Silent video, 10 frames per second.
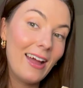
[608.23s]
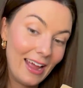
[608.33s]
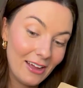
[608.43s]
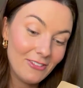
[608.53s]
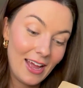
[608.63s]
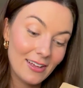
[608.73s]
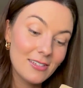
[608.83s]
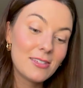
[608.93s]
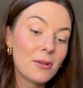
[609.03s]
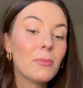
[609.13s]
I have
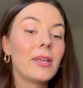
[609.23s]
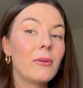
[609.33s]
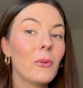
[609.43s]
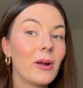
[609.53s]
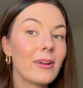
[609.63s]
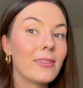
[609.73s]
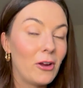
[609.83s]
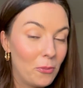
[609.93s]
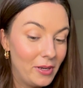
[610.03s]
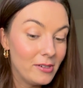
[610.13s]
asked somebody in work
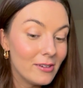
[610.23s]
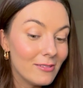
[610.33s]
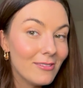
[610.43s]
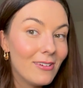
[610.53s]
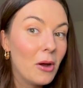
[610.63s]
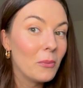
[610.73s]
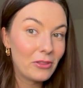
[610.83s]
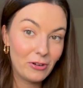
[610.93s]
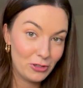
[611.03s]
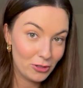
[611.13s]
their opinion on
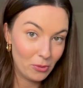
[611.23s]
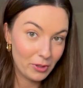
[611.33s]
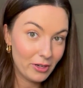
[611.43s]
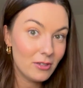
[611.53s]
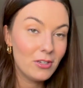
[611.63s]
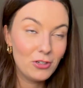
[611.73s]
whether I should go or not.